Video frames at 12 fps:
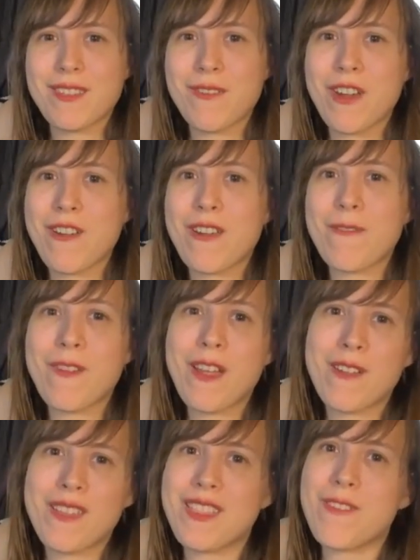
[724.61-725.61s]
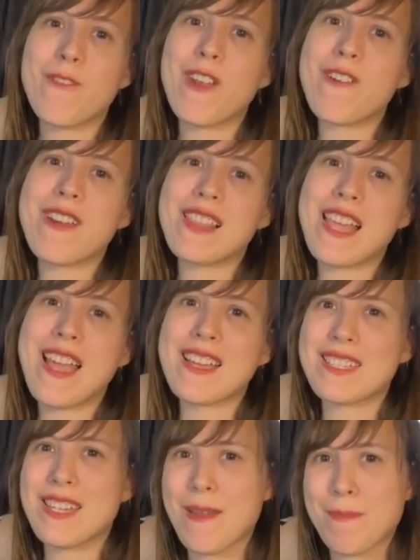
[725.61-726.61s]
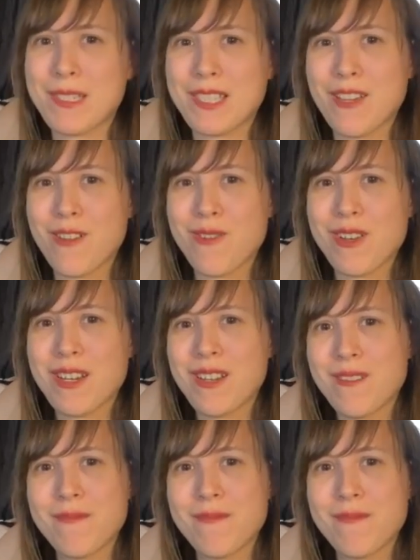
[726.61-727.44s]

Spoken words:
the very last episode.